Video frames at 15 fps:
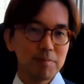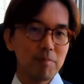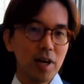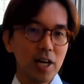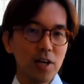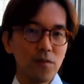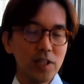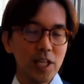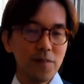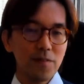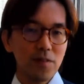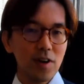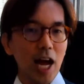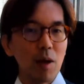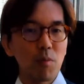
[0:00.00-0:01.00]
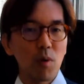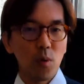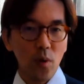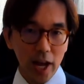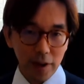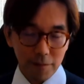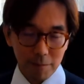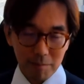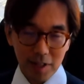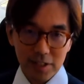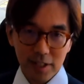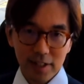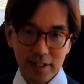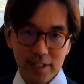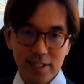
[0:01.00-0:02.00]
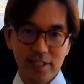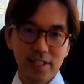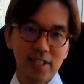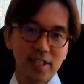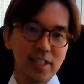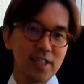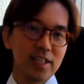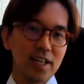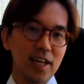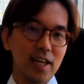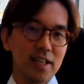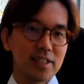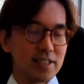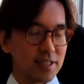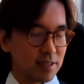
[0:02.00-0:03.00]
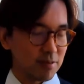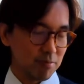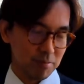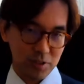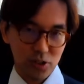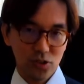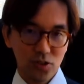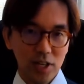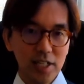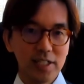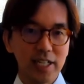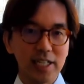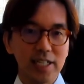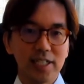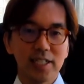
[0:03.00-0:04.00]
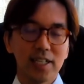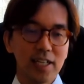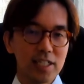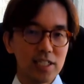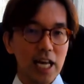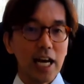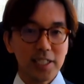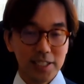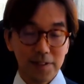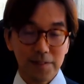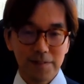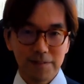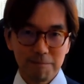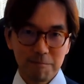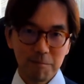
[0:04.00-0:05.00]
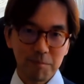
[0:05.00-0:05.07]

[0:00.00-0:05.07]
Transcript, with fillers: But whenever I'm away from the charts, it's trending, it's active.